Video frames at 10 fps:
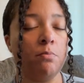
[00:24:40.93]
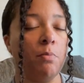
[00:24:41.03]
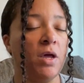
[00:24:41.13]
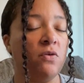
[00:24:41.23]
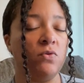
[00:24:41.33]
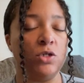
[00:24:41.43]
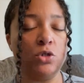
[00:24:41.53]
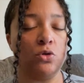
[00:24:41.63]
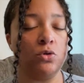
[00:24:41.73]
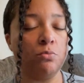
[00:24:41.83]

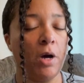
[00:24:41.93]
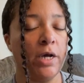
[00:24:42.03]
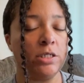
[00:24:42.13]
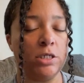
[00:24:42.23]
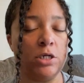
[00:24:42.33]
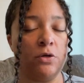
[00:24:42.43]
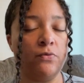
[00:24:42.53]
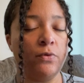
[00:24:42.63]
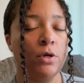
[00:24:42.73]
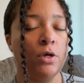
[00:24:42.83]
beneficial, positive
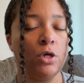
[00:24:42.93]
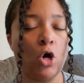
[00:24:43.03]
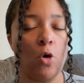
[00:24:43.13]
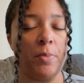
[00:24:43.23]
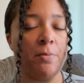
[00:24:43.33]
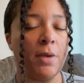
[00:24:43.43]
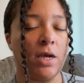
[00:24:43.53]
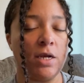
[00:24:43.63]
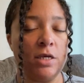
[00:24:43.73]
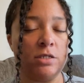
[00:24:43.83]
coping
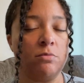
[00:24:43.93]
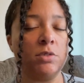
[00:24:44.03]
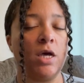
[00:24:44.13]
mechanisms.